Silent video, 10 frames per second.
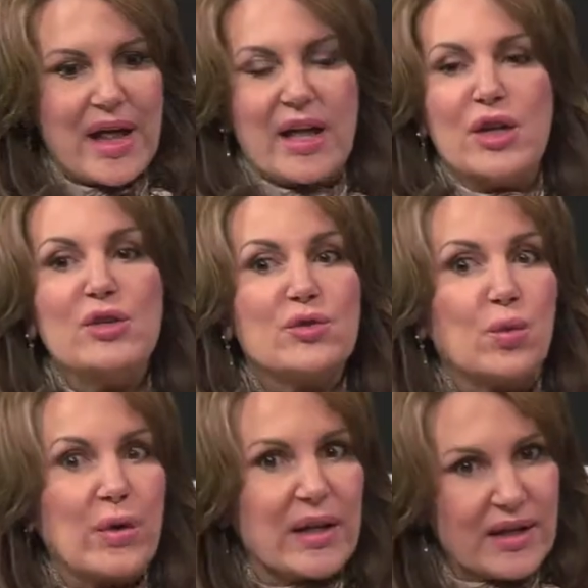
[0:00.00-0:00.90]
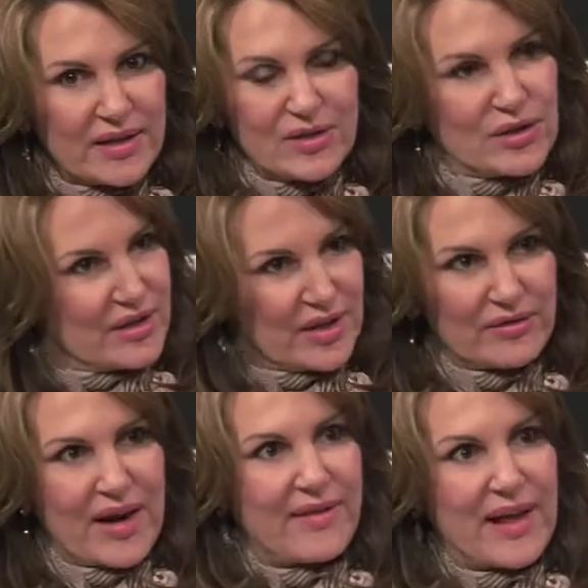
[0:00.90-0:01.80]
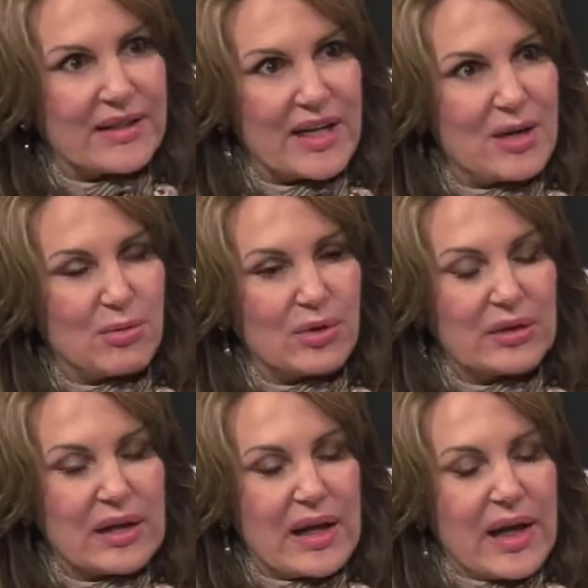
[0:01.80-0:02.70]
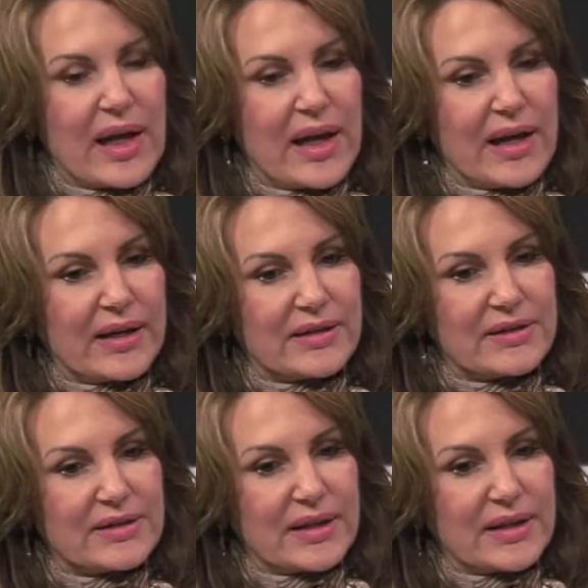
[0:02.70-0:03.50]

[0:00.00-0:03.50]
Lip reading: and who's willing to sit around that table and